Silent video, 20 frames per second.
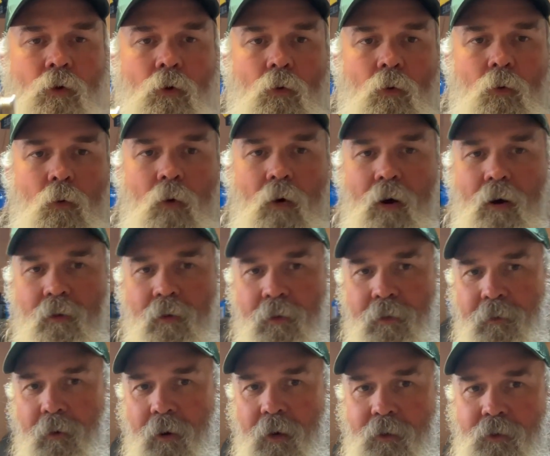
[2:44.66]
where the
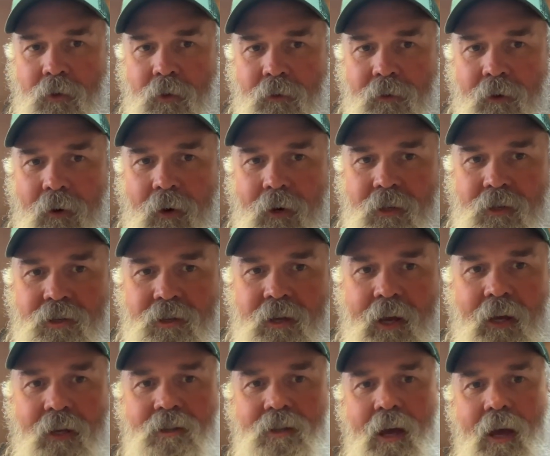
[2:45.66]

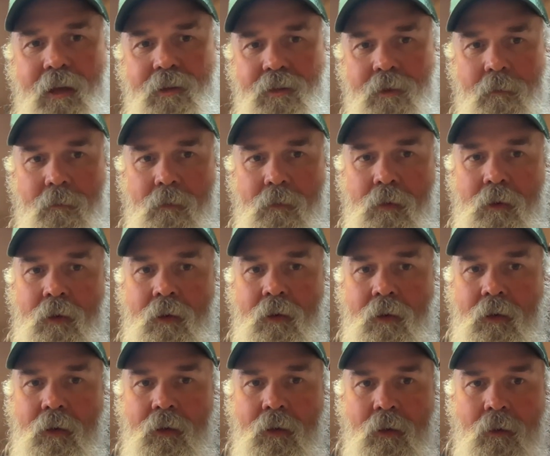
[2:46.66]
3236 has a
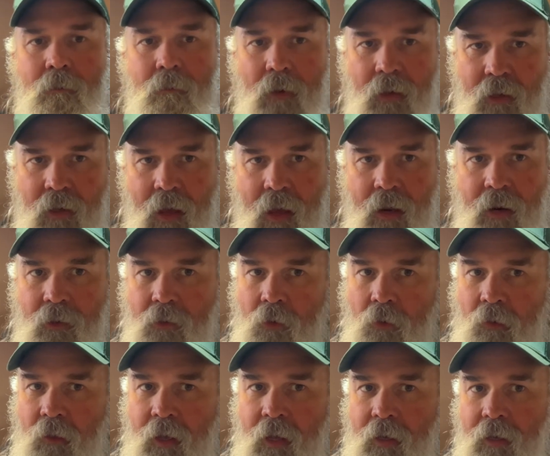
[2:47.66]

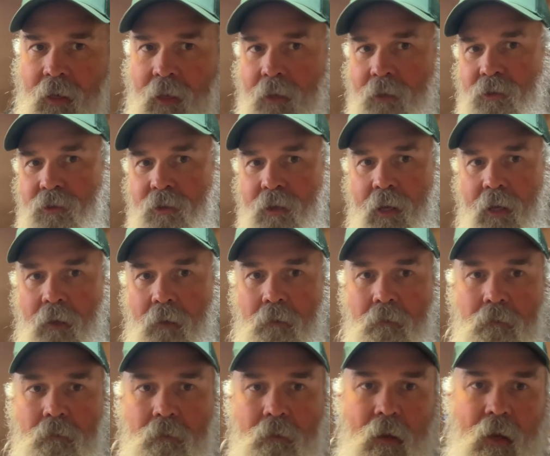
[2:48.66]
mechanical linkage that
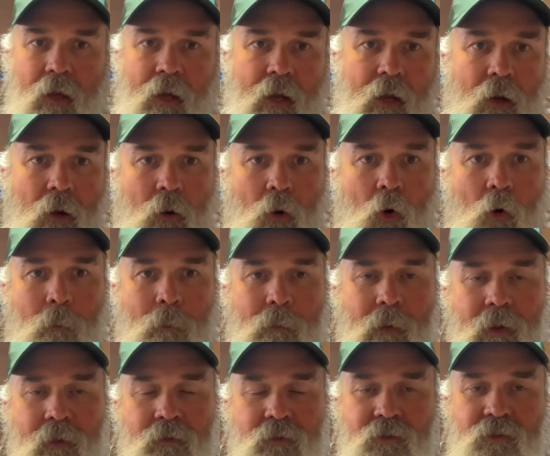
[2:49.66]

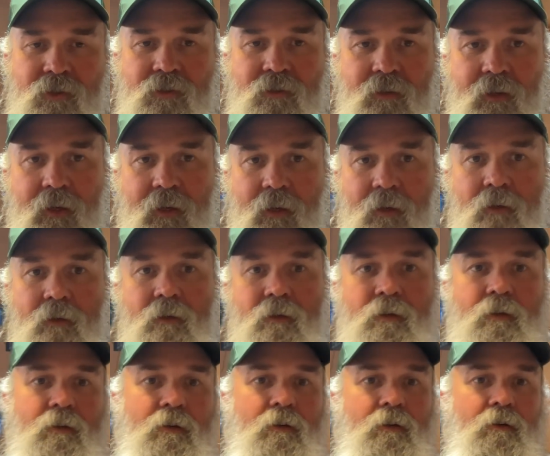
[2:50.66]
opens the
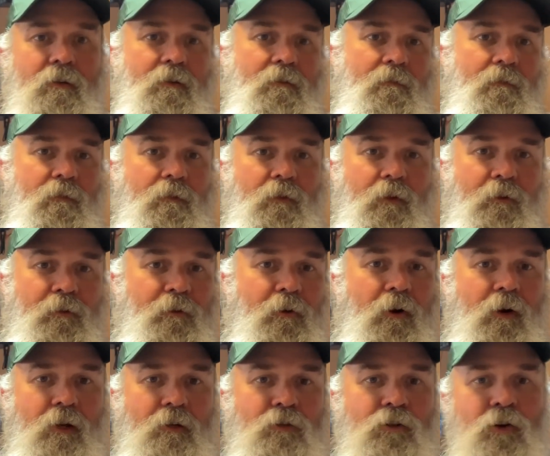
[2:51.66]

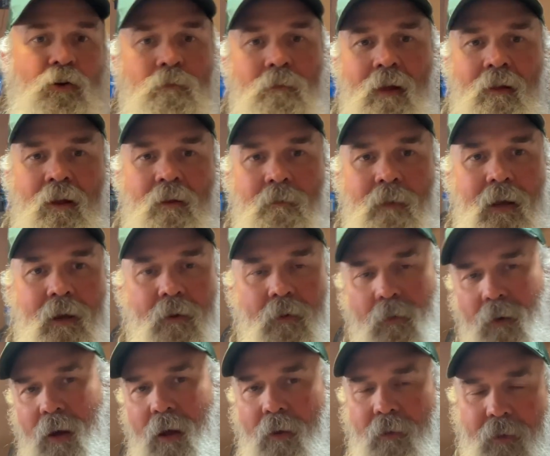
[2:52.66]
32 millimeter,
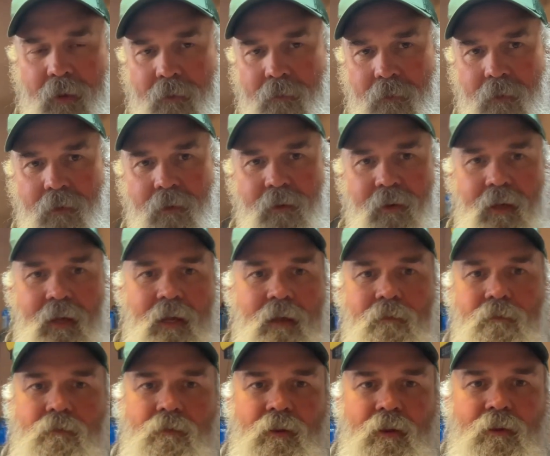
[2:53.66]
well, the
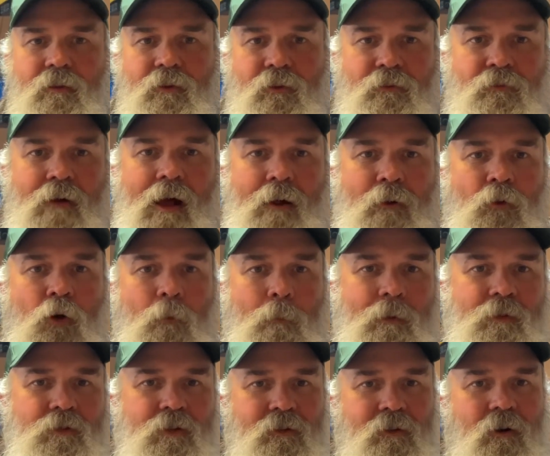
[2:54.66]
throttle
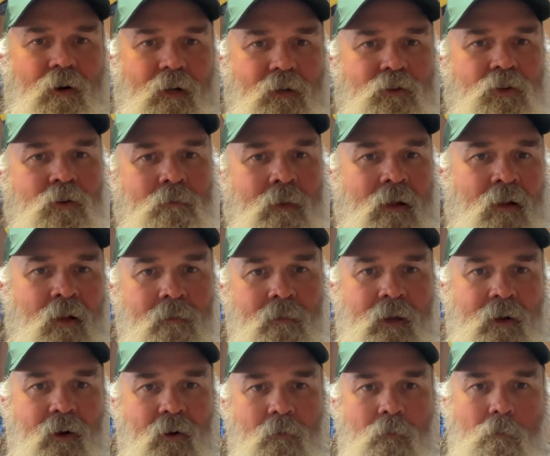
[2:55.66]
opens the 32
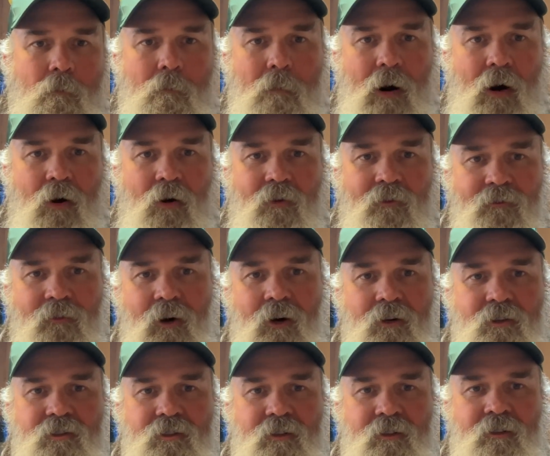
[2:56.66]
millimeter barrel
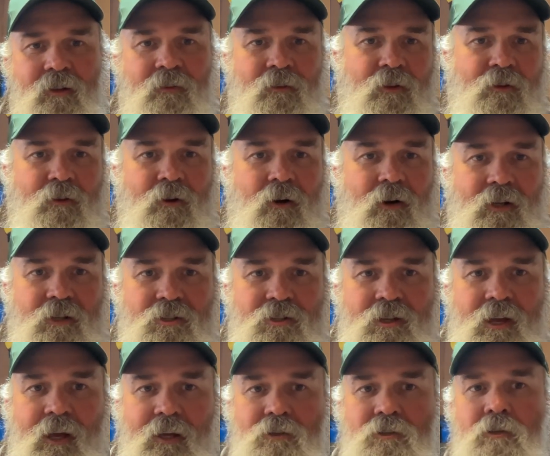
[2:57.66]
first, and then the
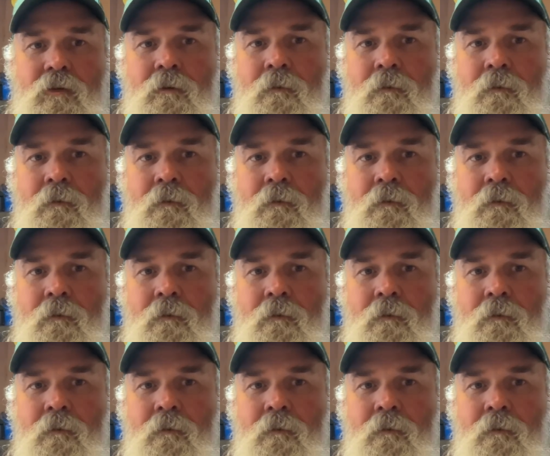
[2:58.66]
36